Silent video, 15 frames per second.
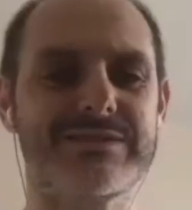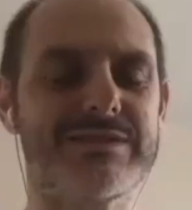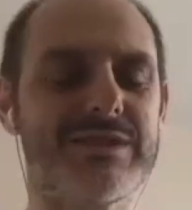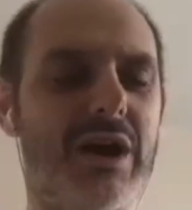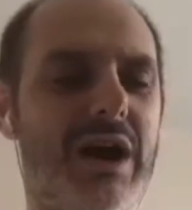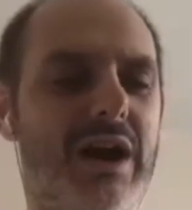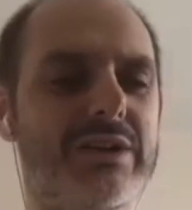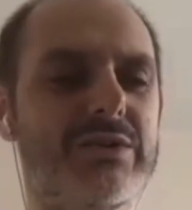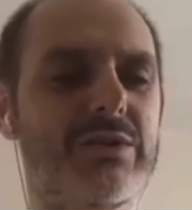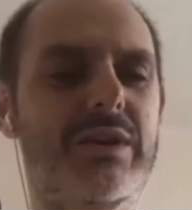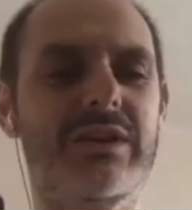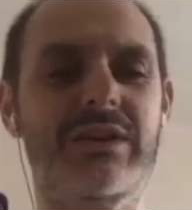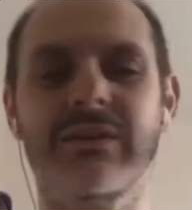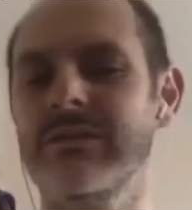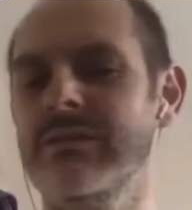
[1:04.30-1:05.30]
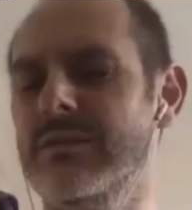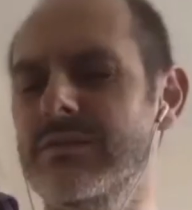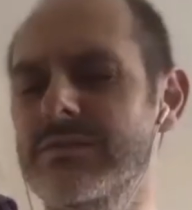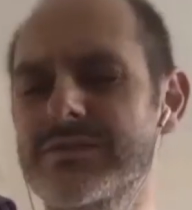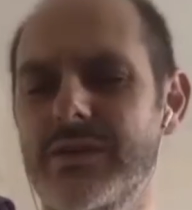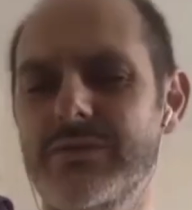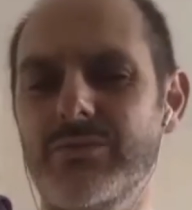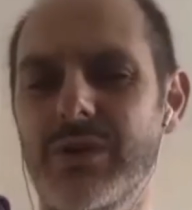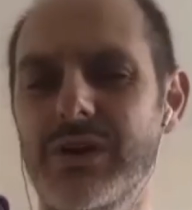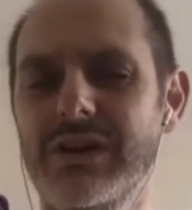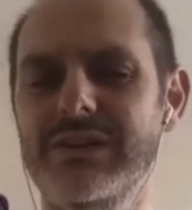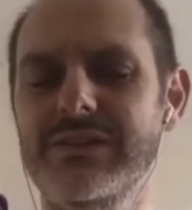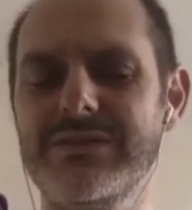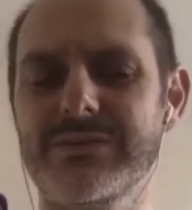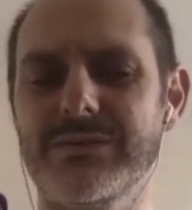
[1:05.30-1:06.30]
So are you in New South
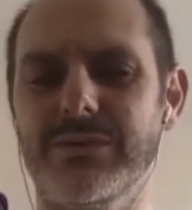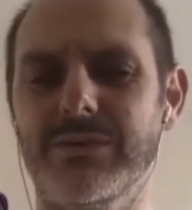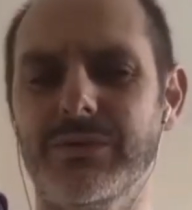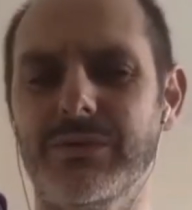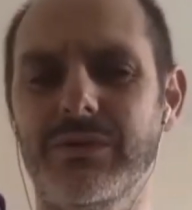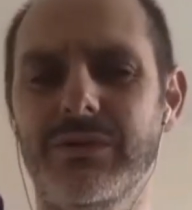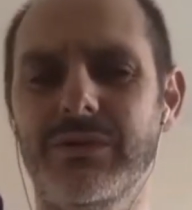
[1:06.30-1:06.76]
Wales or?